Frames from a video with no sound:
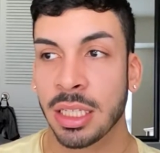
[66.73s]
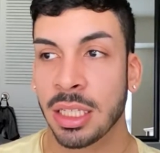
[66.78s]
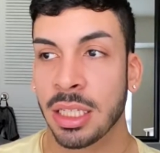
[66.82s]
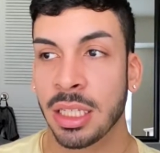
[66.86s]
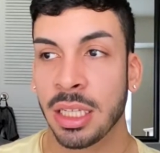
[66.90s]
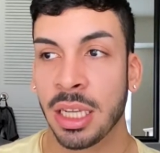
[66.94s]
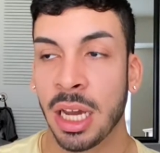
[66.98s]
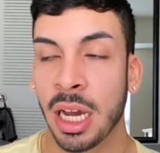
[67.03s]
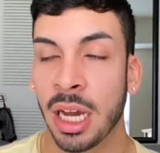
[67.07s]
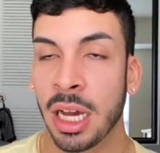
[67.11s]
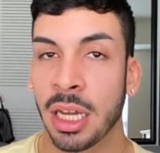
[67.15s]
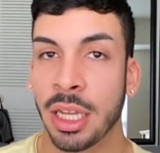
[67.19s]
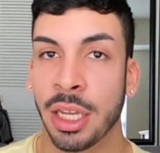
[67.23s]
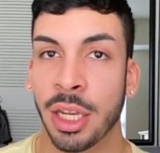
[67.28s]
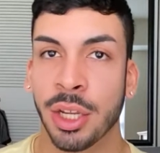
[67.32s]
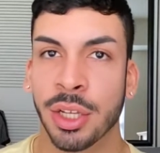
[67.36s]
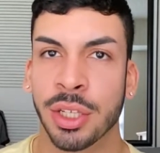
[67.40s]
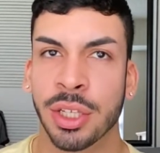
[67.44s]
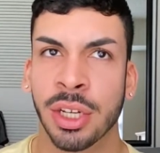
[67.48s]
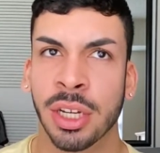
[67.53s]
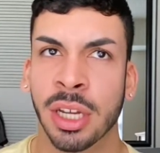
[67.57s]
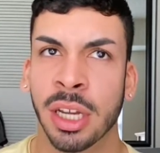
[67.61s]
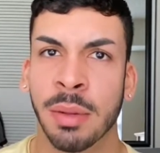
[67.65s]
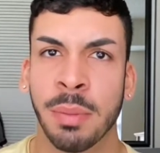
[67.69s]
yeah, this is
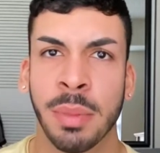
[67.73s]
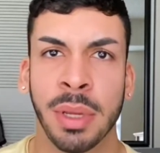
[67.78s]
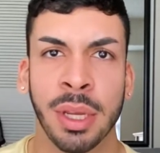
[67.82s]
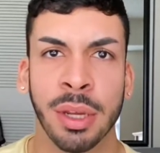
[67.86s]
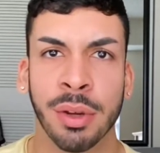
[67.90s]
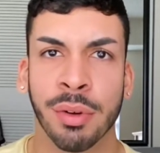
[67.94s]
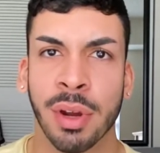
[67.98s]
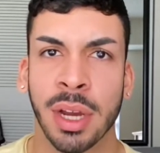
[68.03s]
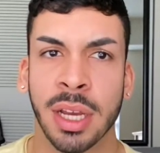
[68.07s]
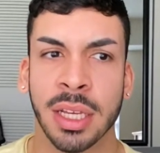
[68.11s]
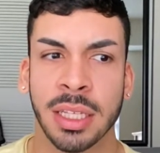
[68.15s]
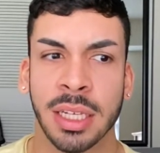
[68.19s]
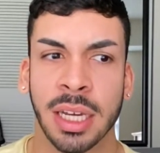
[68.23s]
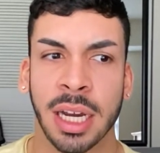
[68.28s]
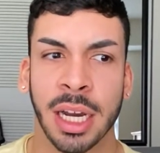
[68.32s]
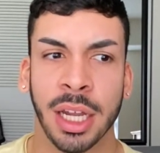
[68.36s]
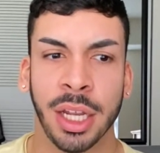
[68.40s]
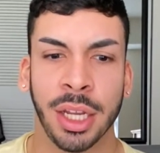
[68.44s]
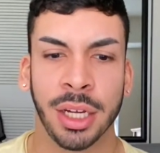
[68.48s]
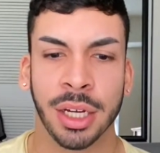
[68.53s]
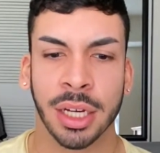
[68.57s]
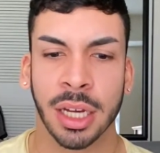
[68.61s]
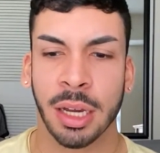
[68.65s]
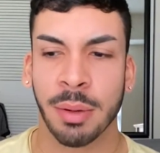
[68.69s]
not gonna be a crazy eye
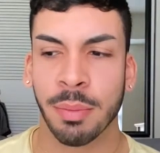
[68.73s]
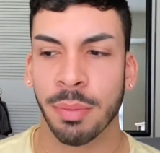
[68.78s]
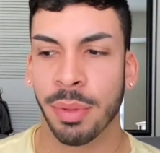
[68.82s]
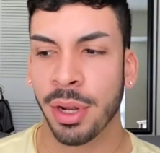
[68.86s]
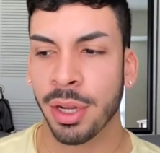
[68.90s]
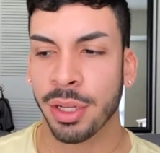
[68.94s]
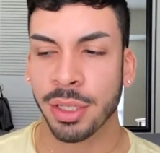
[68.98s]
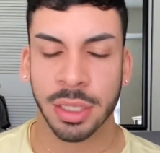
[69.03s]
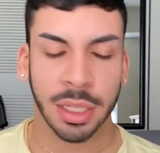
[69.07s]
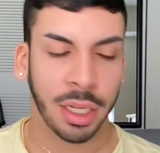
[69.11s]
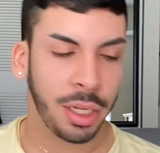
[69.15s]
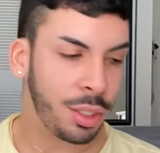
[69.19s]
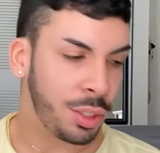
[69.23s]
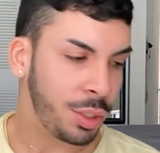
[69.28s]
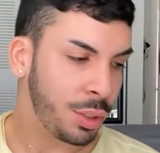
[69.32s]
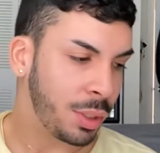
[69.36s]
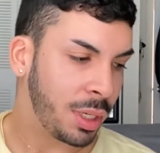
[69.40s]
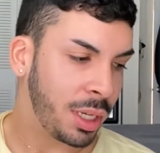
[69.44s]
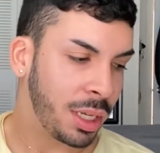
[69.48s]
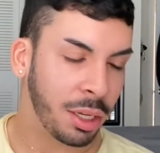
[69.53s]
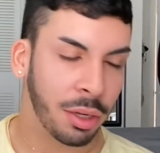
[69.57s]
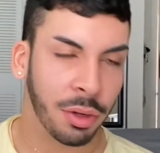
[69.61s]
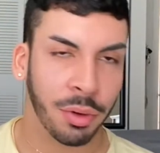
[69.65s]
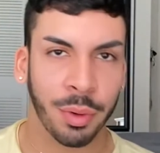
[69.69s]
look. I'm probably just gonna do
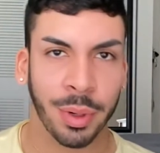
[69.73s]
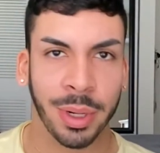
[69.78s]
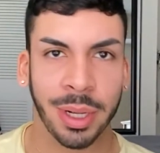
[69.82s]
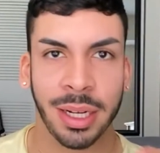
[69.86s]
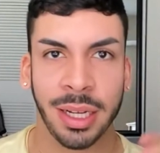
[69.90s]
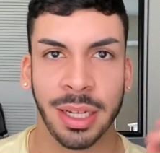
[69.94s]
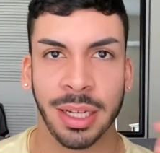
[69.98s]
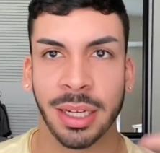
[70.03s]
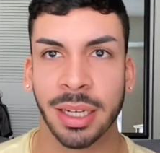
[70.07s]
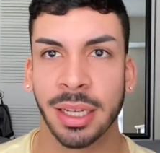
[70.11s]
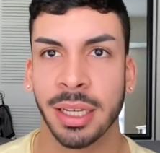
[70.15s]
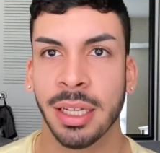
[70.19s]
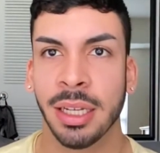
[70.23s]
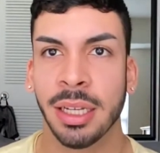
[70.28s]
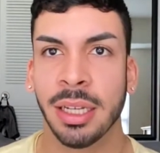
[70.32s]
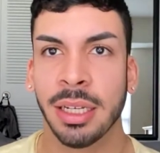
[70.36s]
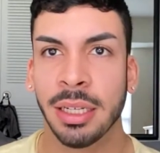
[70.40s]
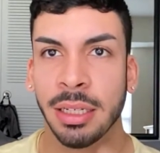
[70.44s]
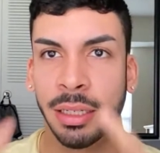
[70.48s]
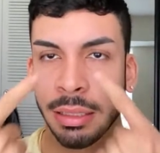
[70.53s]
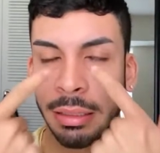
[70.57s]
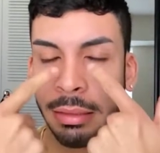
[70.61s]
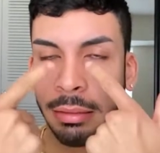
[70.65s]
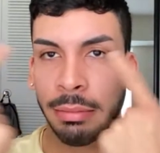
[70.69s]
like a quick
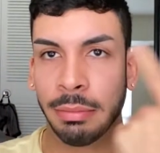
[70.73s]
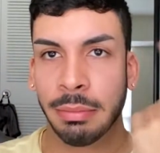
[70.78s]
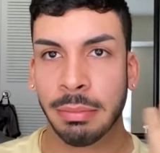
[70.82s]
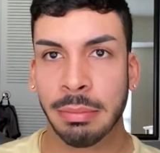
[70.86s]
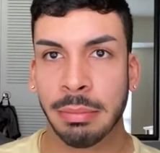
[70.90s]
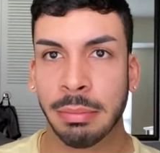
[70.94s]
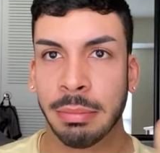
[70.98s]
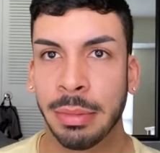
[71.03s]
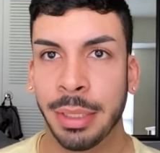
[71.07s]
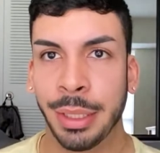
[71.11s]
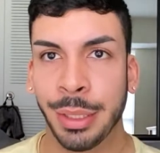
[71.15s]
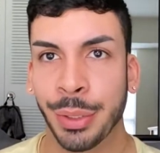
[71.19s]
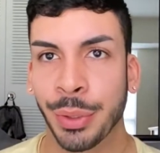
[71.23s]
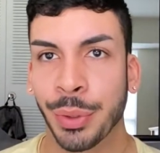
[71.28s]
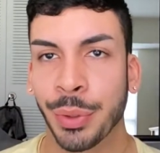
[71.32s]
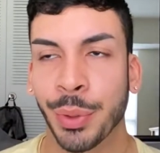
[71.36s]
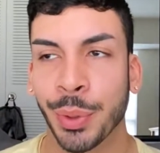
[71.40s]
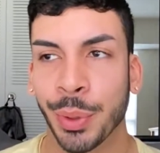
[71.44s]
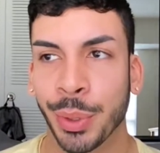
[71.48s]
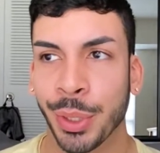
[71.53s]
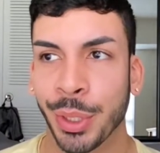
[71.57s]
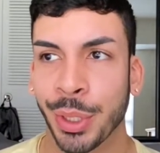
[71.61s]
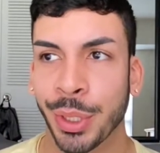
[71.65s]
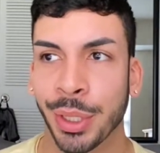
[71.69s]
inner
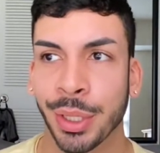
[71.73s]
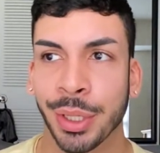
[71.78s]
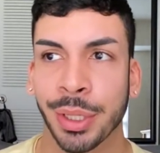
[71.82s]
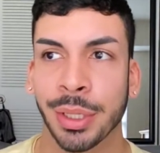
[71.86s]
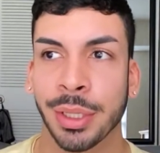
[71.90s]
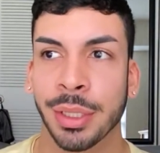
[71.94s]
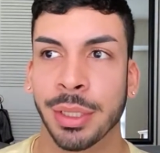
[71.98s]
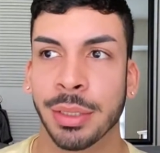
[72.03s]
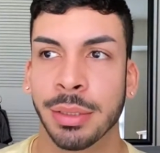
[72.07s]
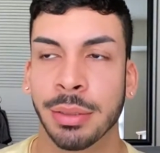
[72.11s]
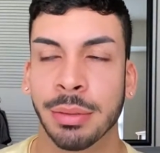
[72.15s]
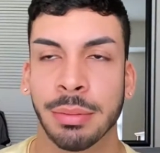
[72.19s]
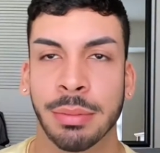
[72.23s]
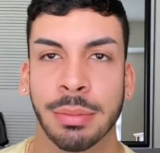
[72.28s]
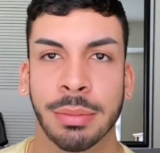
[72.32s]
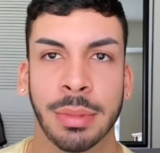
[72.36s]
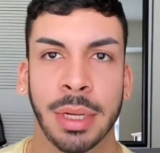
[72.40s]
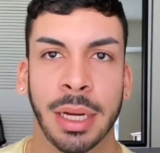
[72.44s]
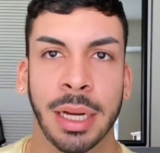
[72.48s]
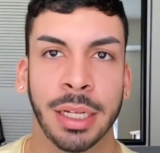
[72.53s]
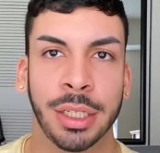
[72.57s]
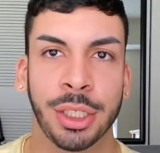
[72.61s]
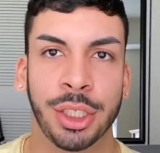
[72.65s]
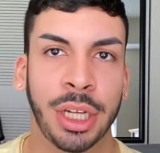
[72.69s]
corner
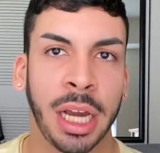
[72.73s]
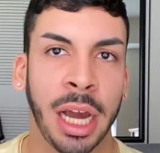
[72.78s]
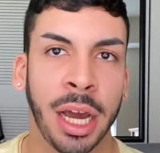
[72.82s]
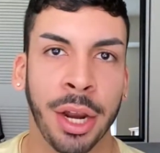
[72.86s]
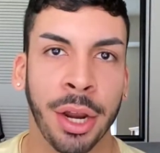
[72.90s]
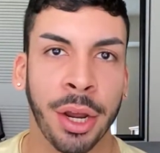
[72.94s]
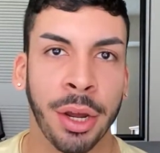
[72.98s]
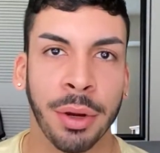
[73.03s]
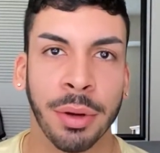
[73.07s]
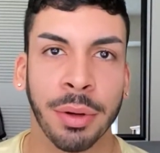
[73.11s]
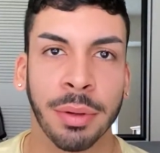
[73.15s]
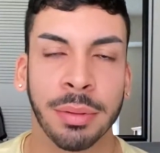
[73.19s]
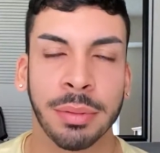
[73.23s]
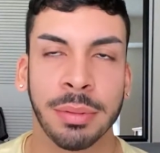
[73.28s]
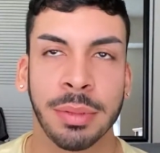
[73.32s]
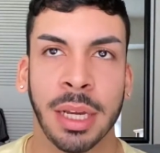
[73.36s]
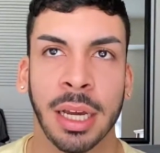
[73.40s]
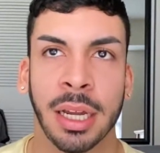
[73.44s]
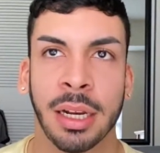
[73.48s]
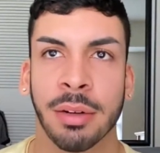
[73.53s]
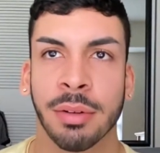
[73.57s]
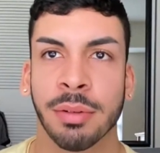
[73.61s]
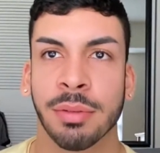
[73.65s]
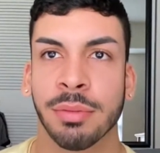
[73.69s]
shadow,
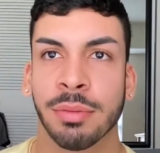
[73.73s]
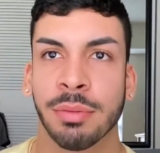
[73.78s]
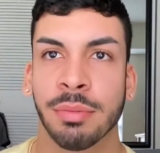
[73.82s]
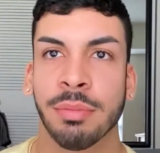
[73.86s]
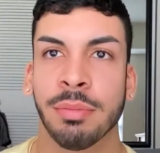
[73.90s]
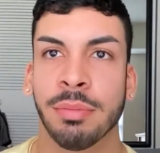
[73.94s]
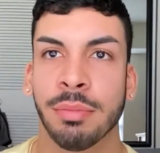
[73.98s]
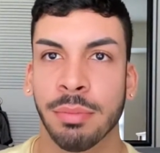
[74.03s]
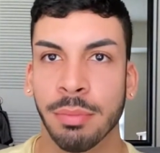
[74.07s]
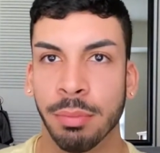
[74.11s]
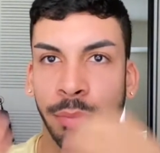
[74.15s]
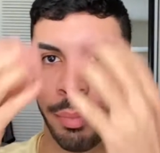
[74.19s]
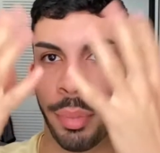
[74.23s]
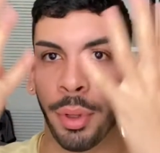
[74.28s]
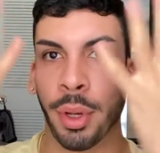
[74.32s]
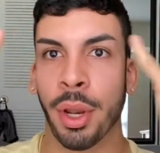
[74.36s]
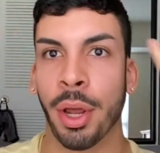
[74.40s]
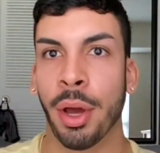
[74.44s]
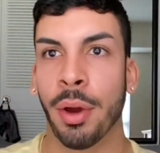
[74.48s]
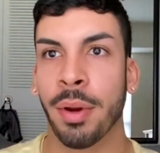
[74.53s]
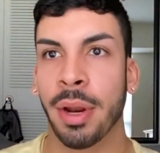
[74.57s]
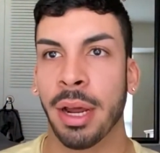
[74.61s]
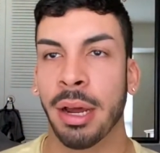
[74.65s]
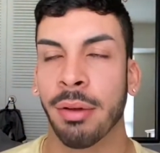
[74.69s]
not a
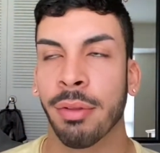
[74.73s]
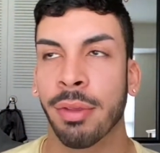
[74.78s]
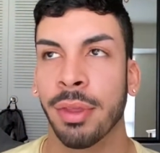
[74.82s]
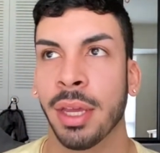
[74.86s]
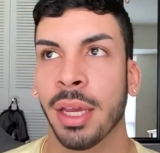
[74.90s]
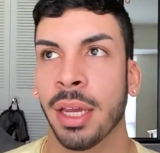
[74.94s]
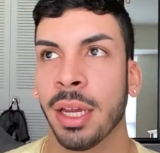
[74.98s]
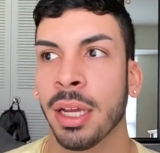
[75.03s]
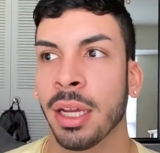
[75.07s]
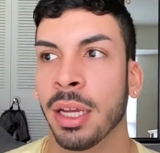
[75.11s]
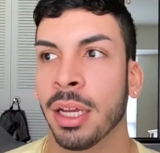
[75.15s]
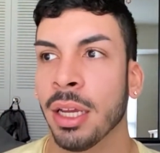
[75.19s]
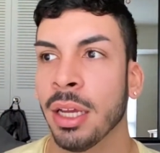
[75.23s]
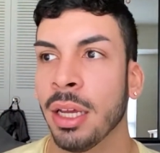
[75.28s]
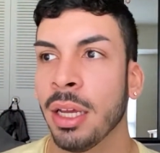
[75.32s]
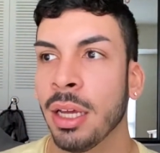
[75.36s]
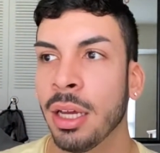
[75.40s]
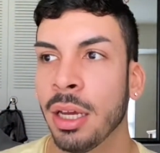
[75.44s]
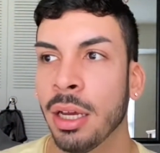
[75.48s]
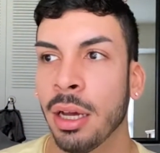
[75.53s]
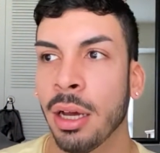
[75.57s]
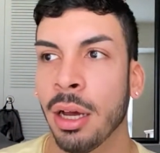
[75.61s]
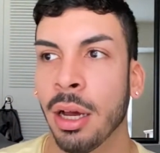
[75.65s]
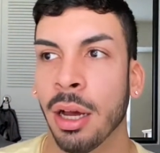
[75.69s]
blown out thing.
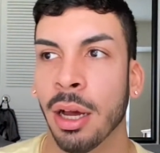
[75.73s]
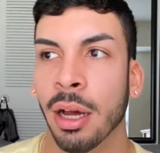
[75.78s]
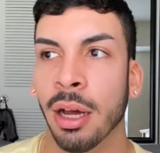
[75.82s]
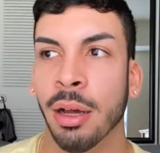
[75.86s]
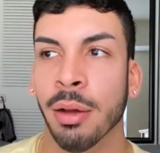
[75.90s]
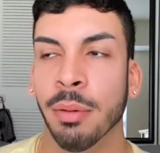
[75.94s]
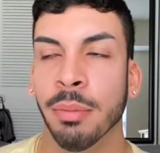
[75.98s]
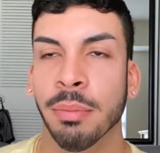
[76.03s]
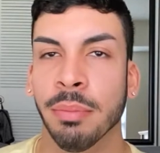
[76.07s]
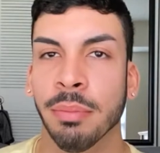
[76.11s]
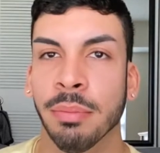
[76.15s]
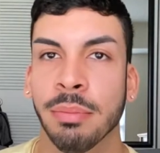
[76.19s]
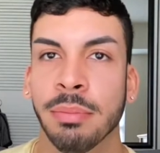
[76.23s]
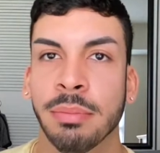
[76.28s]
Don't